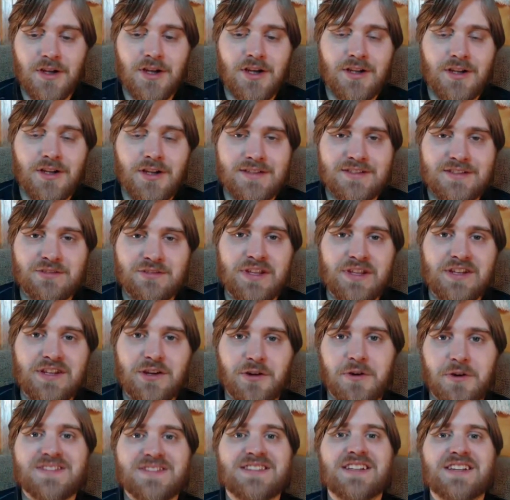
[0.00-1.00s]
this will be
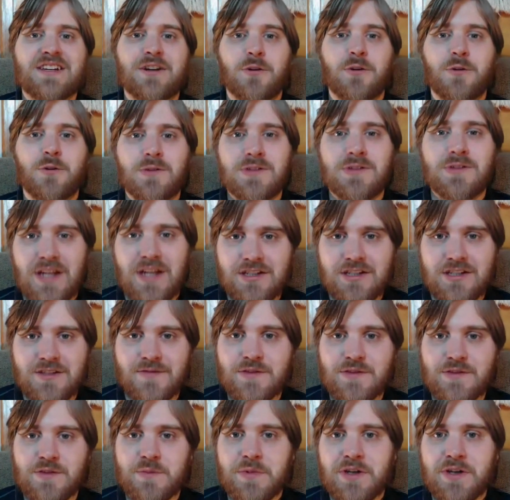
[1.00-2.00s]
known as the golden age of
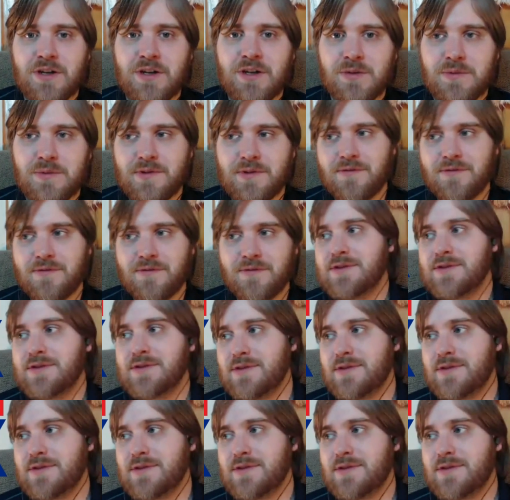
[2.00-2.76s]
superhero movies,